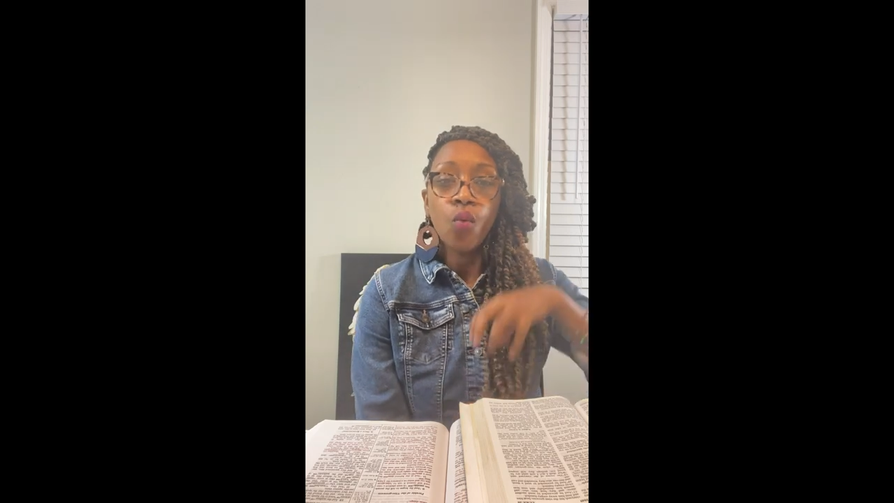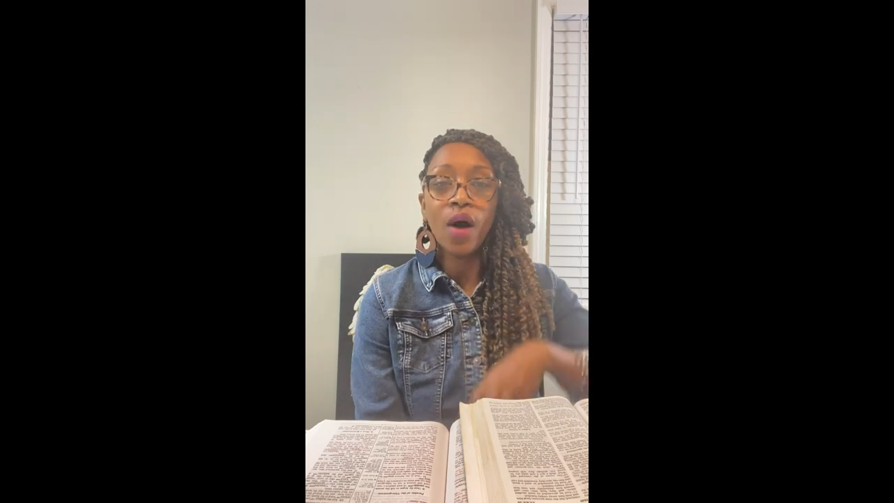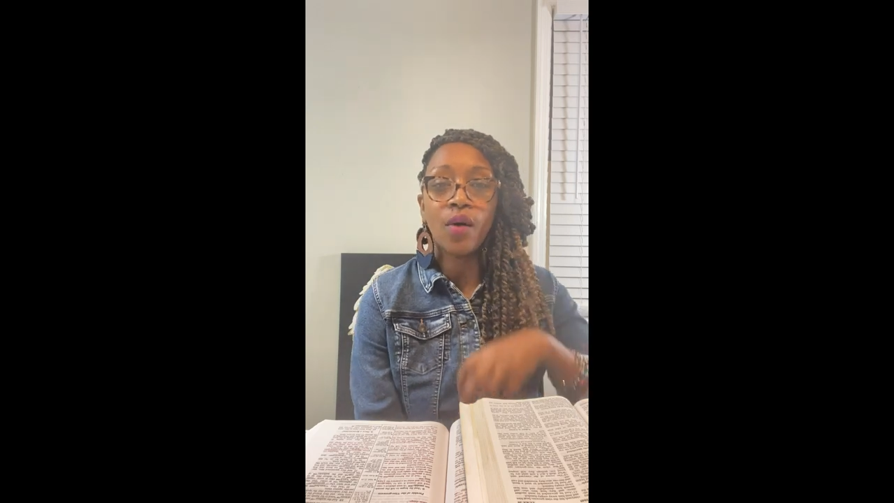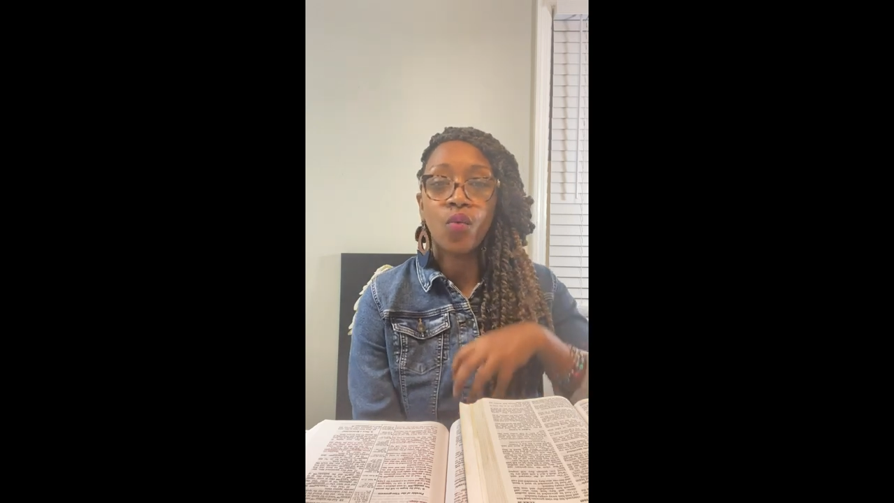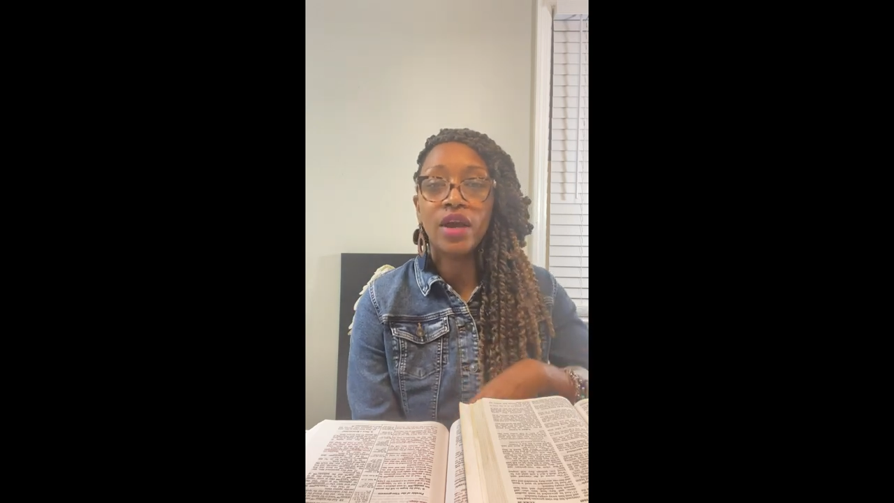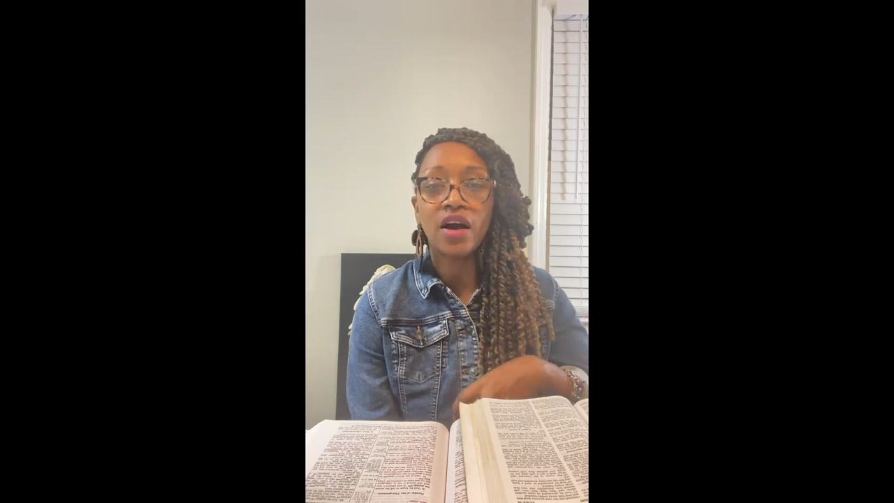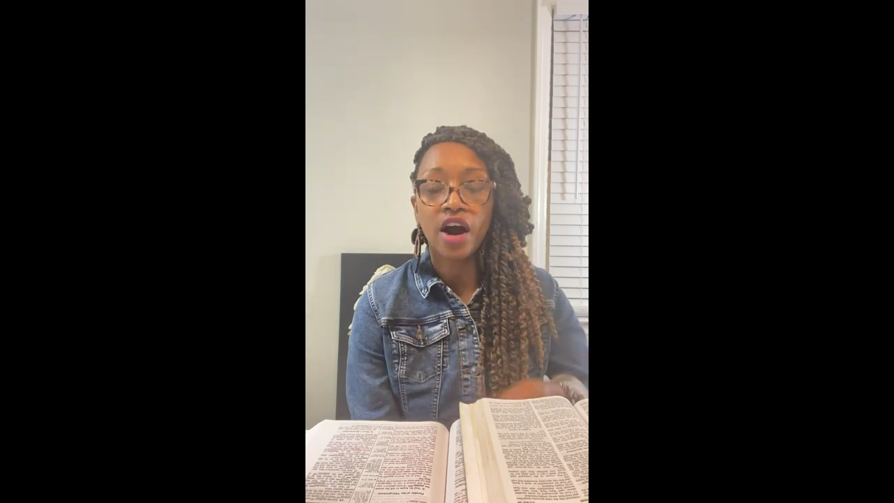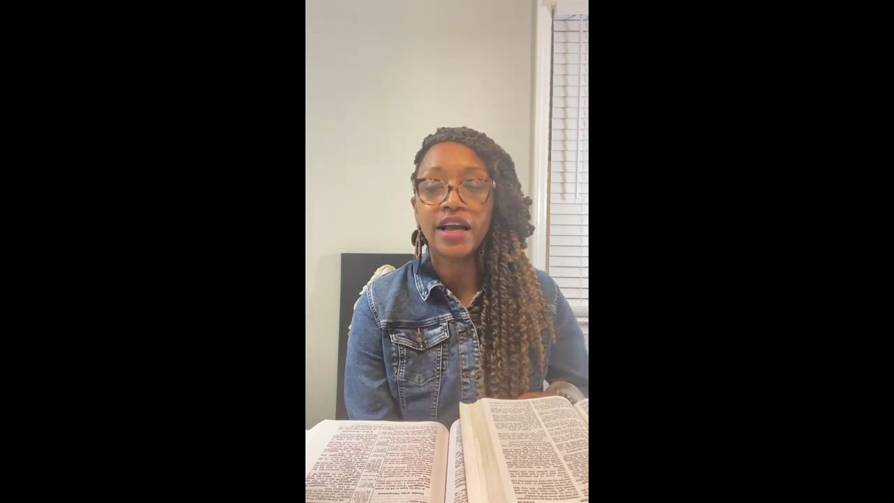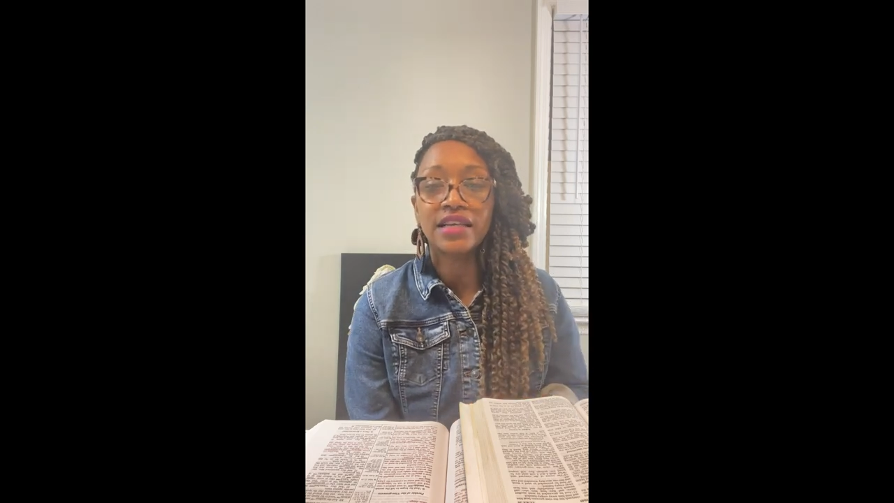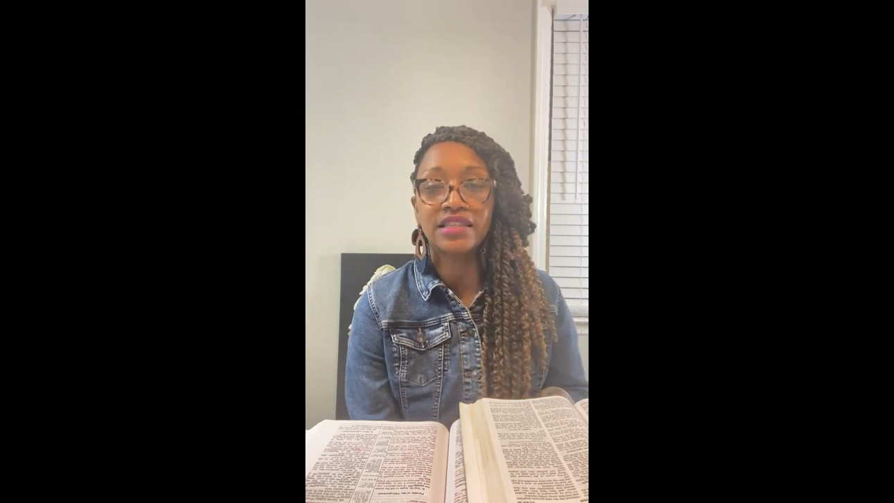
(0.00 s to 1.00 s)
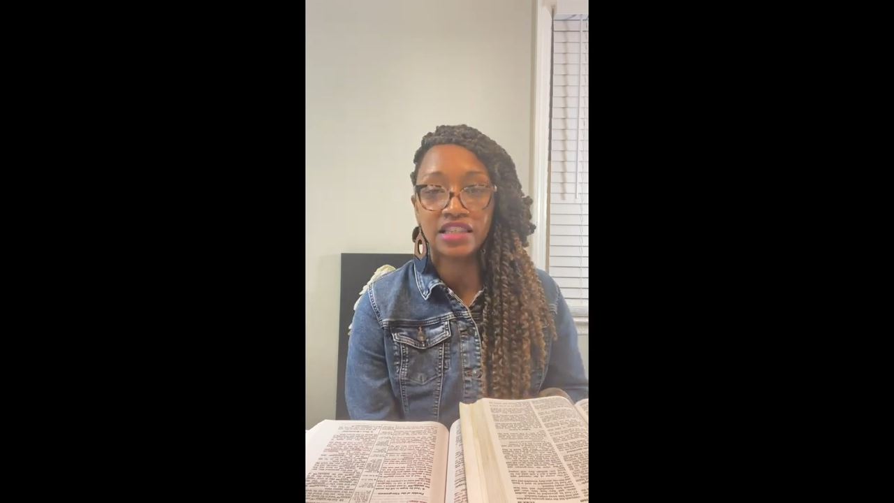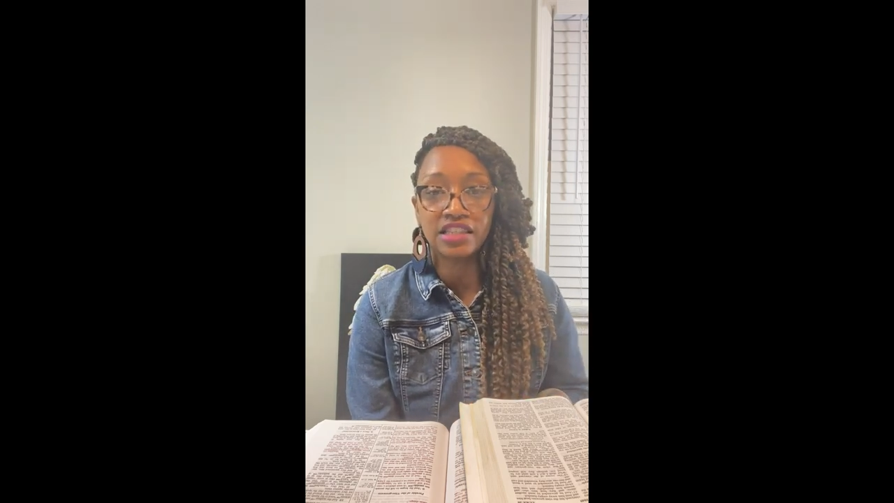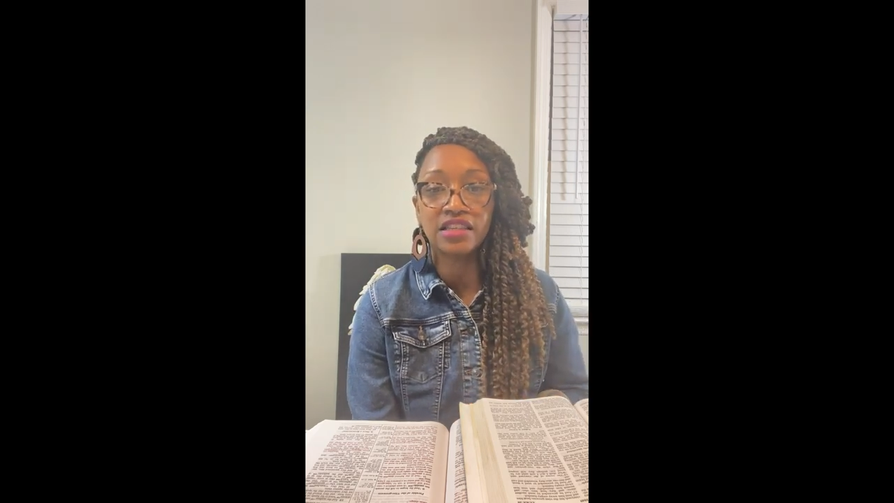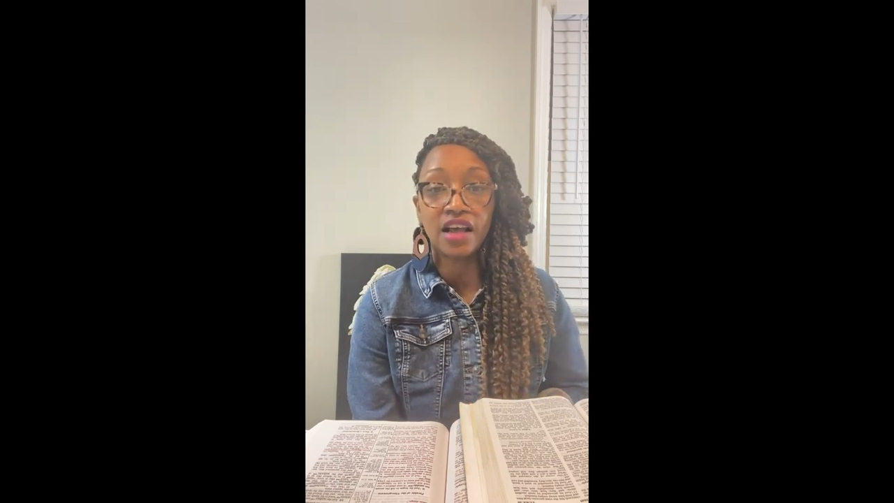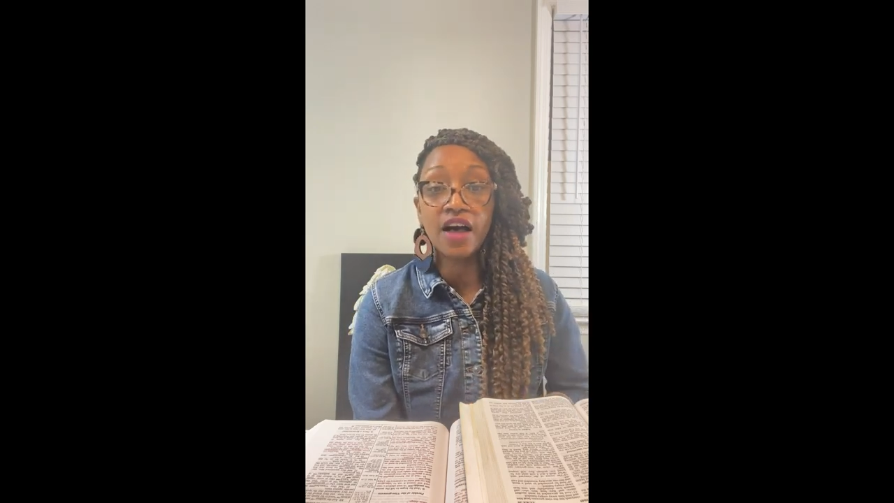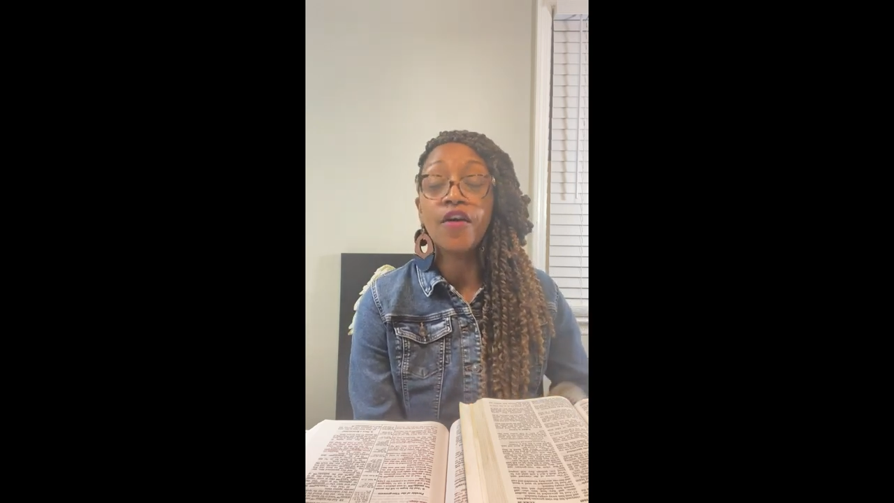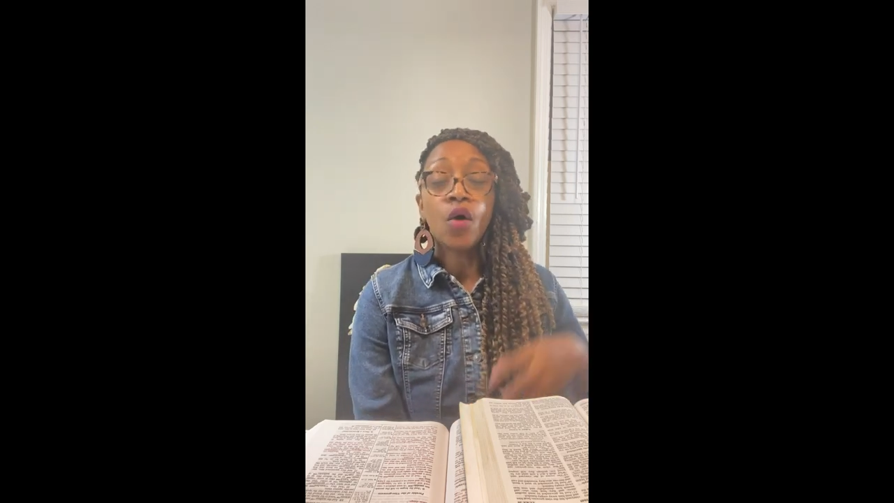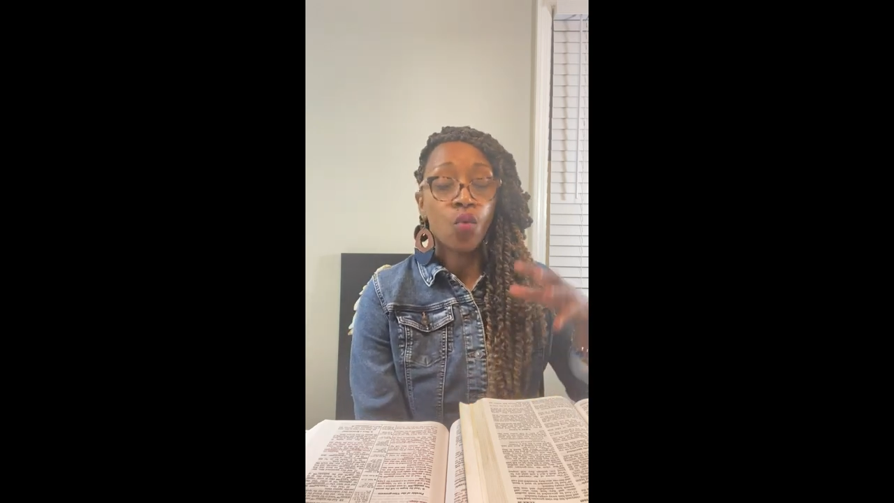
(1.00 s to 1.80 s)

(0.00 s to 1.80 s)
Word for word: What we are consisted of.